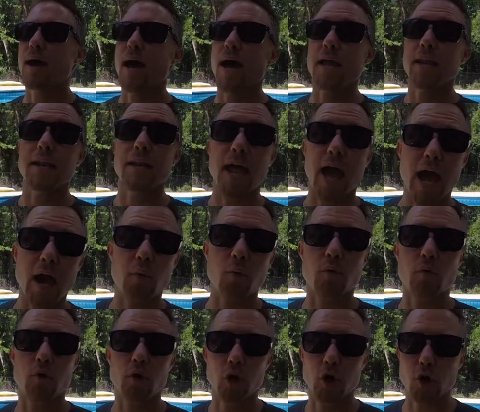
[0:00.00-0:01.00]
and now
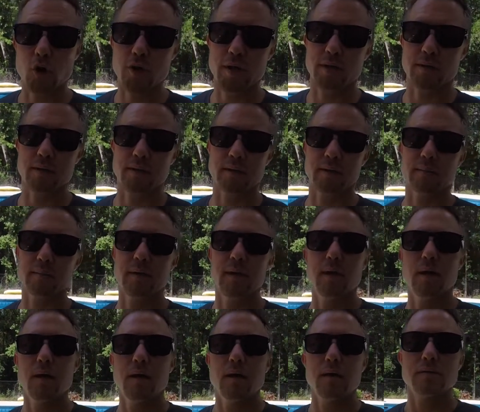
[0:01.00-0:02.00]
we're learning them.
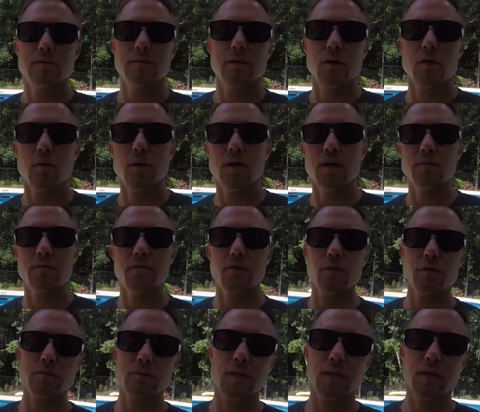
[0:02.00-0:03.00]
So if
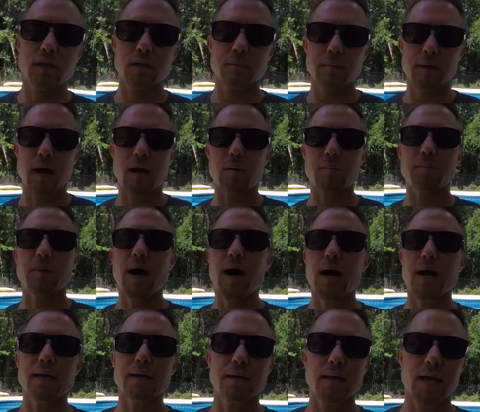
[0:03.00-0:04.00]
you're thinking about
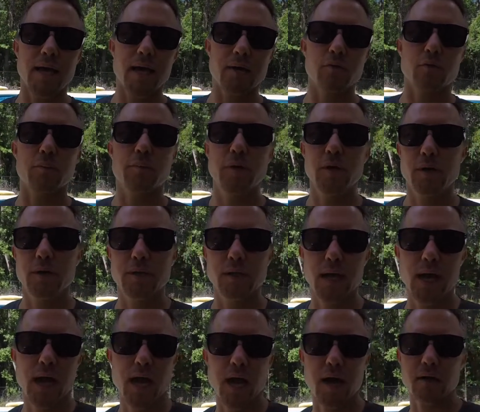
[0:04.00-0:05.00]
buying land or building
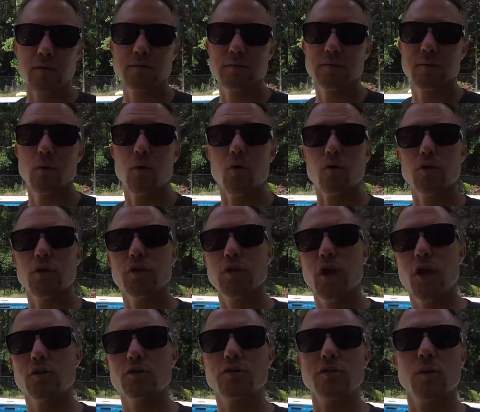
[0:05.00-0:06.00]
a house, or you
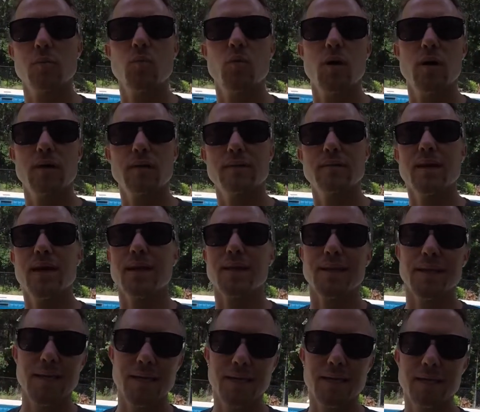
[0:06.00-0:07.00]
know someone that
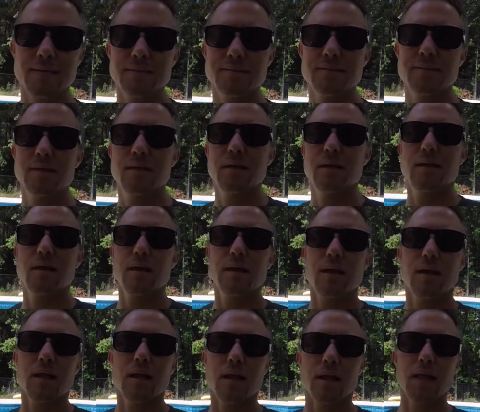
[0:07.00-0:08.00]
is,
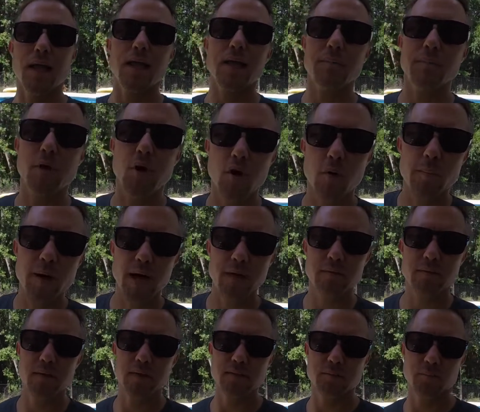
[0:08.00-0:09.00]
let them know
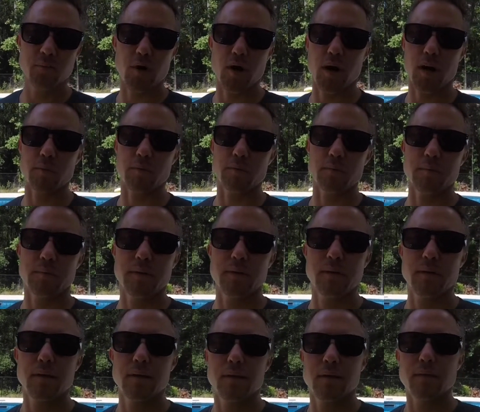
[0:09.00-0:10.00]
about this problem.
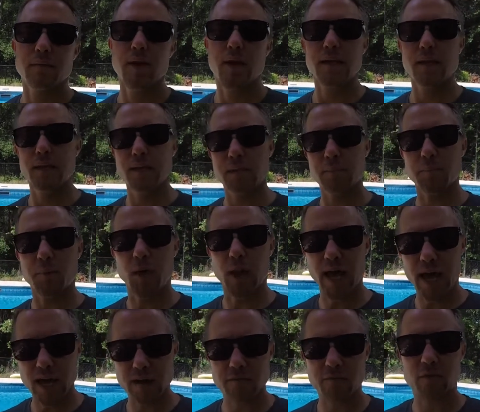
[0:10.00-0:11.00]
They need to
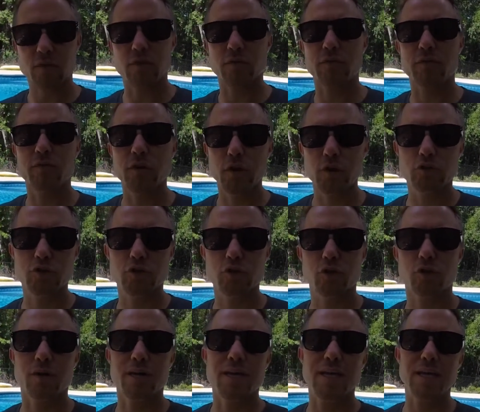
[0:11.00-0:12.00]
plan for the
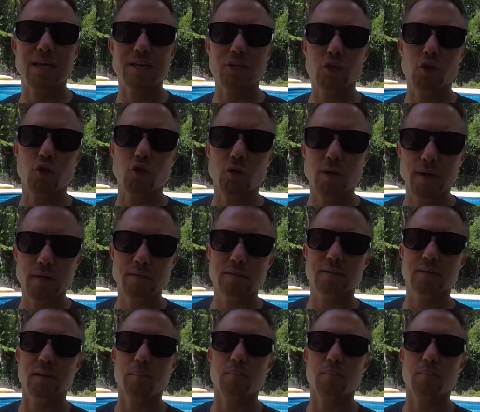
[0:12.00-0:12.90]
future increased